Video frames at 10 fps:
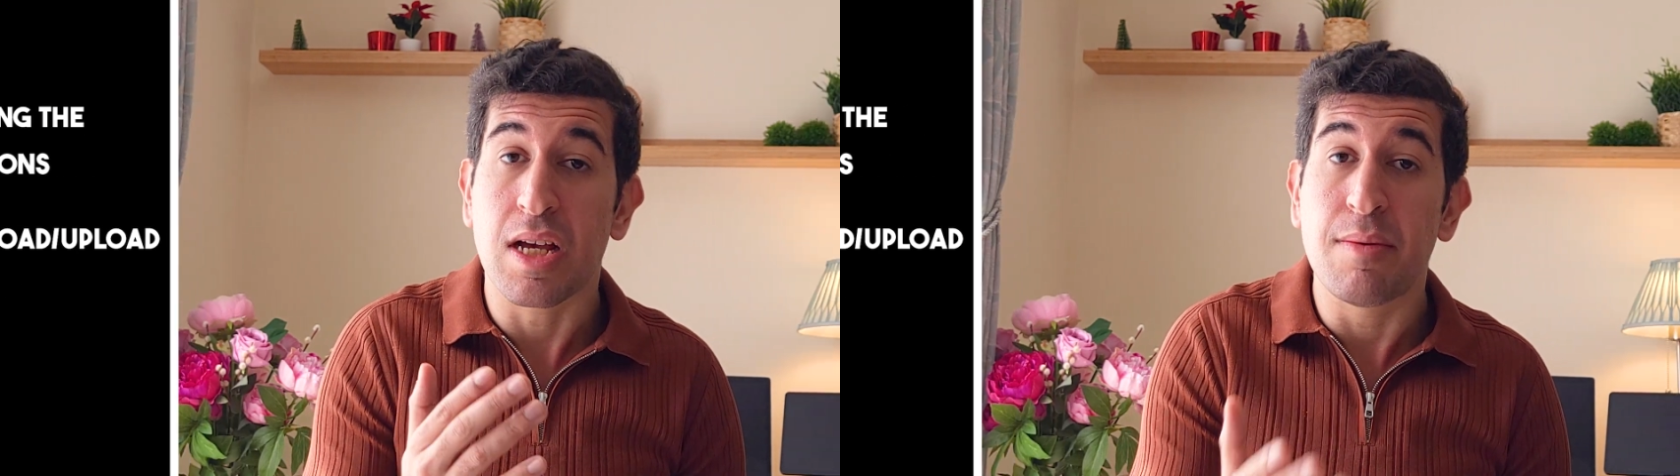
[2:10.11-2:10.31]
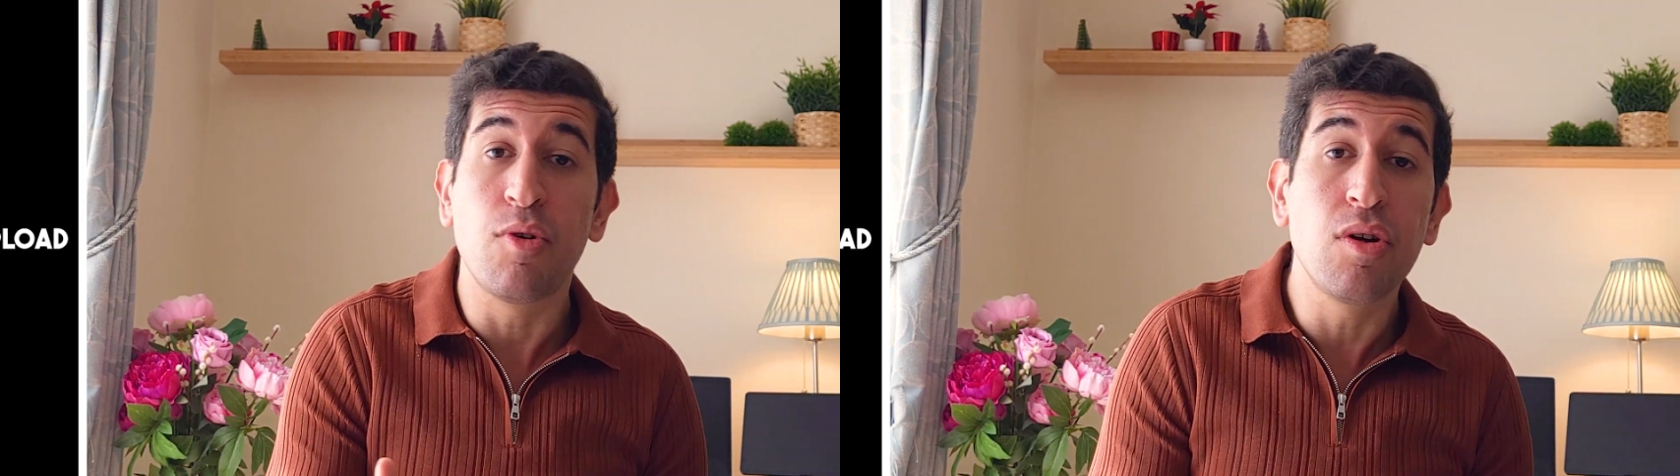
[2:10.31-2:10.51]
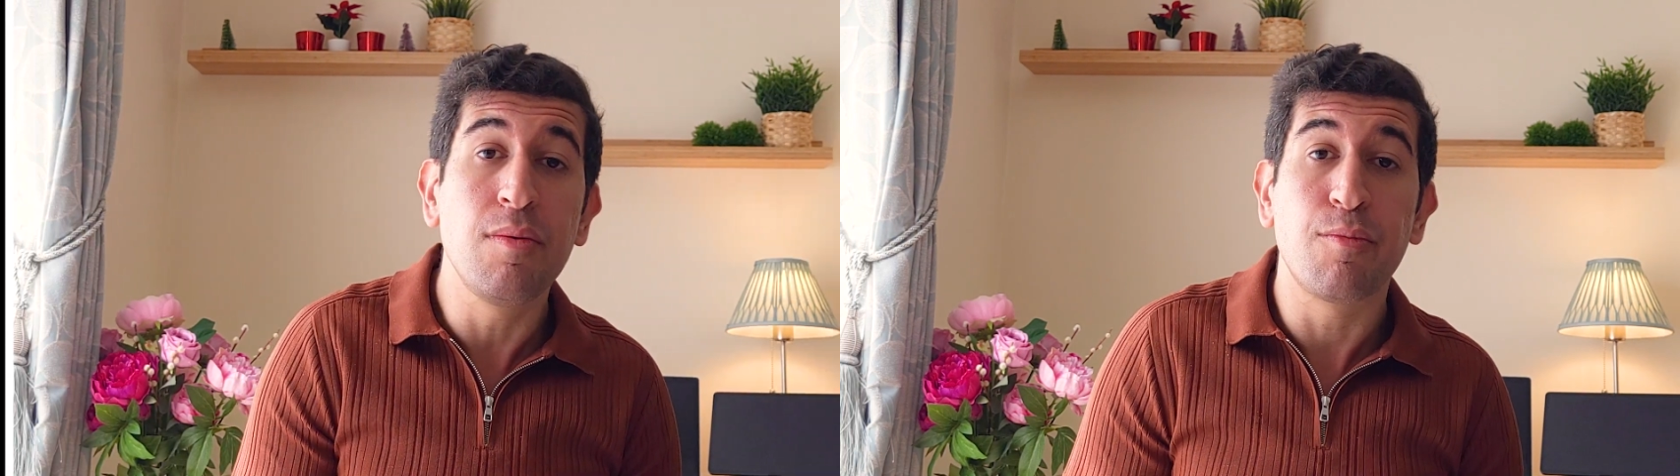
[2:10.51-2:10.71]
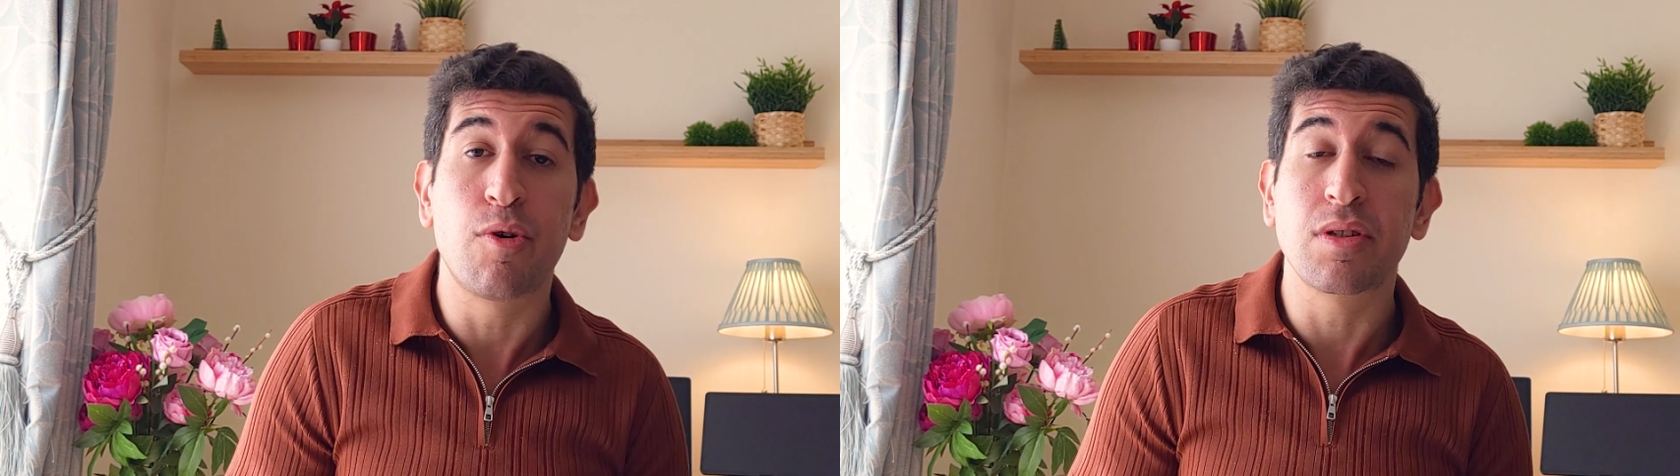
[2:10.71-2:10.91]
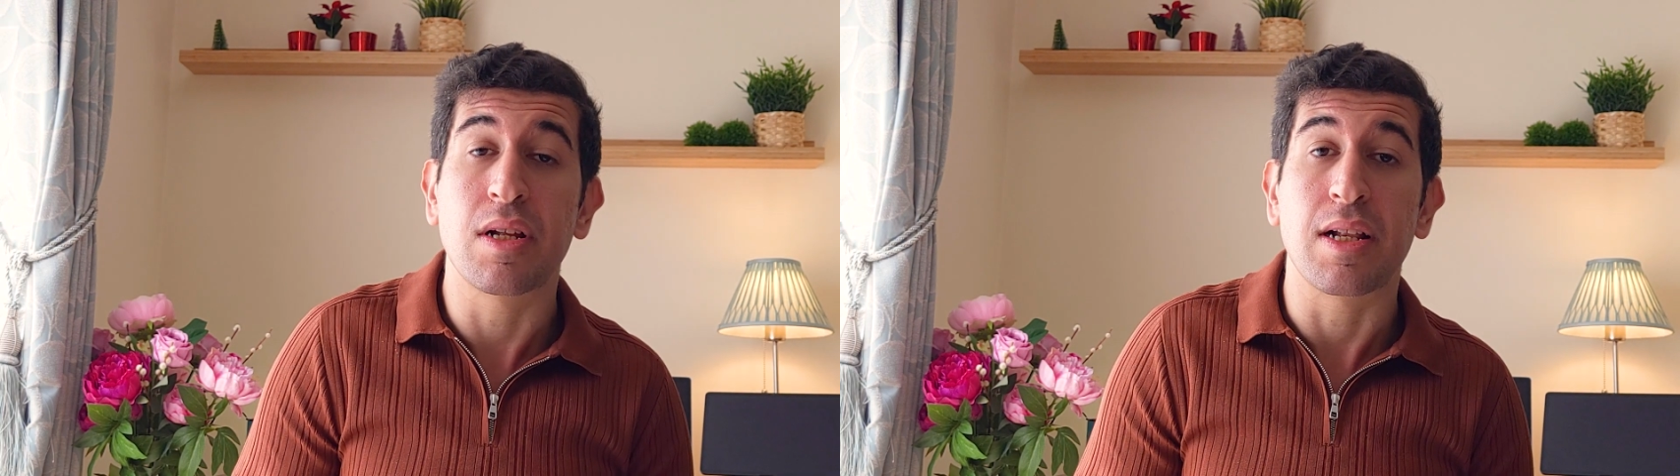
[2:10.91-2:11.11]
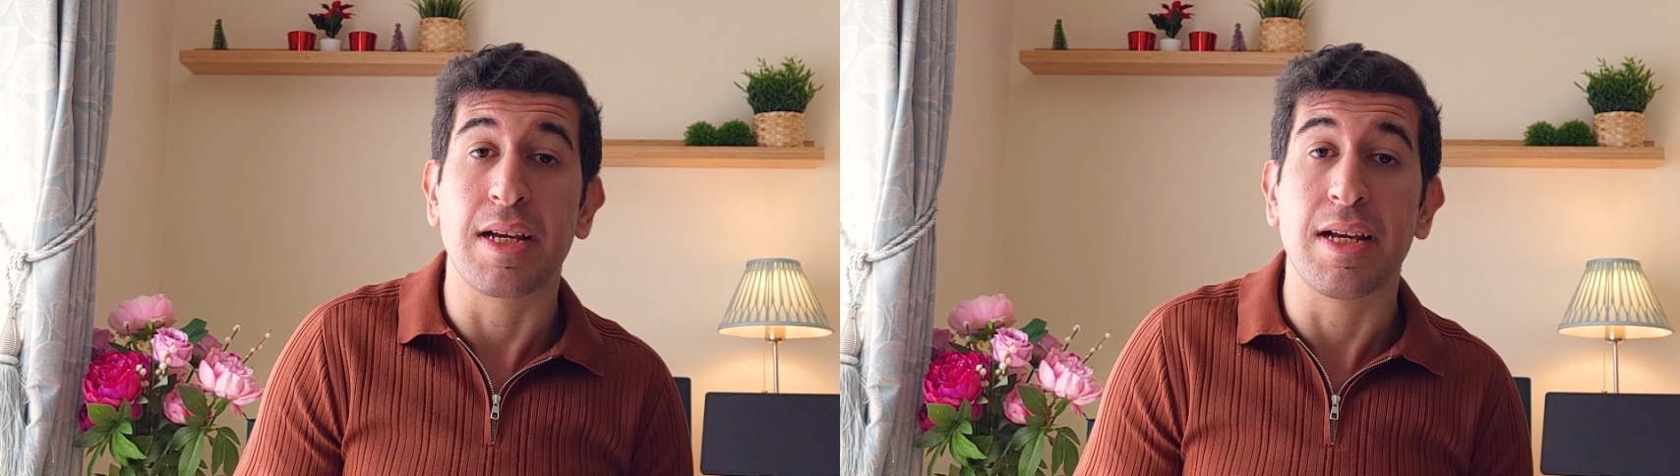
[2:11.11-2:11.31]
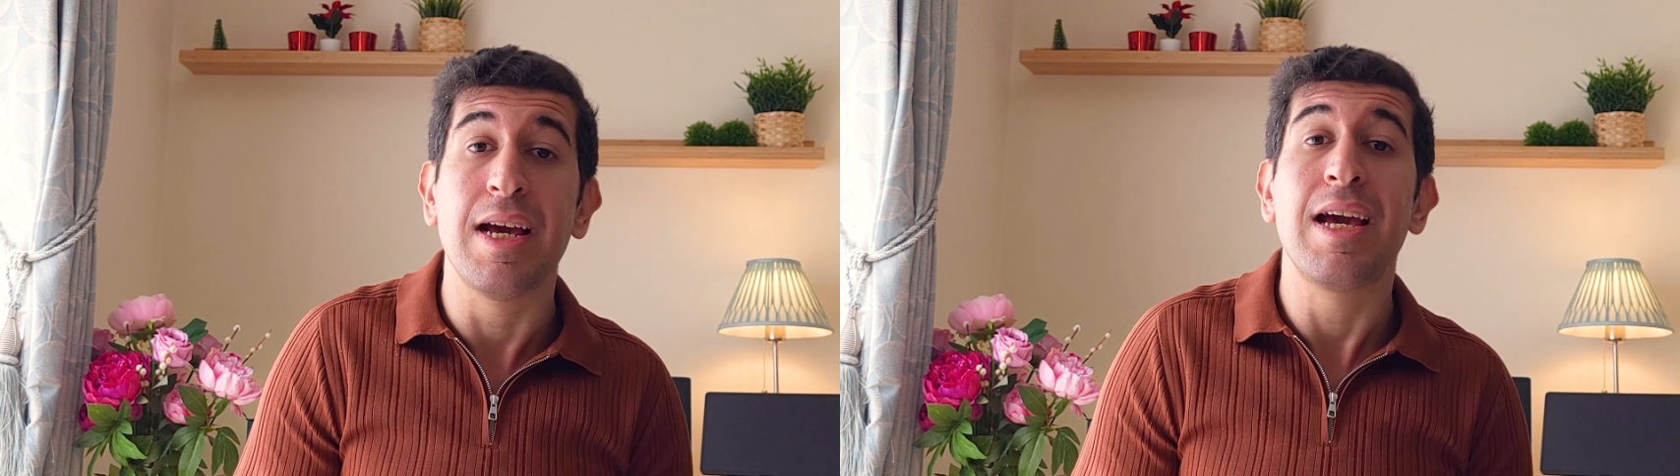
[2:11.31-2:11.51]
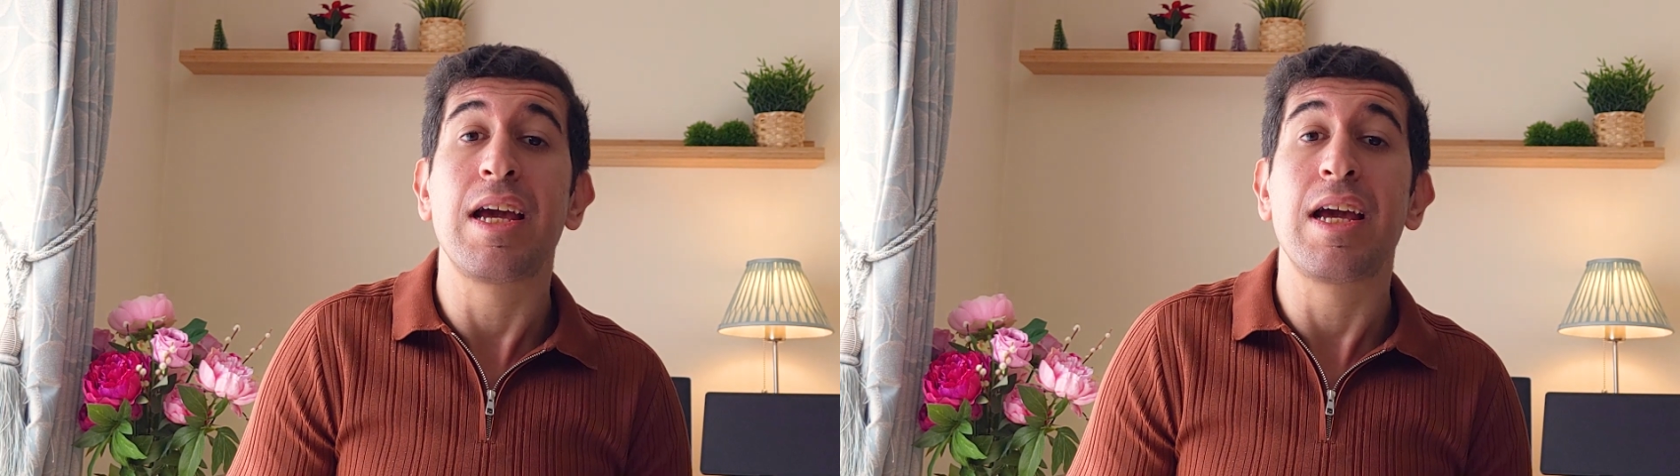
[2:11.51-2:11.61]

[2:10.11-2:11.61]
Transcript: And more importantly,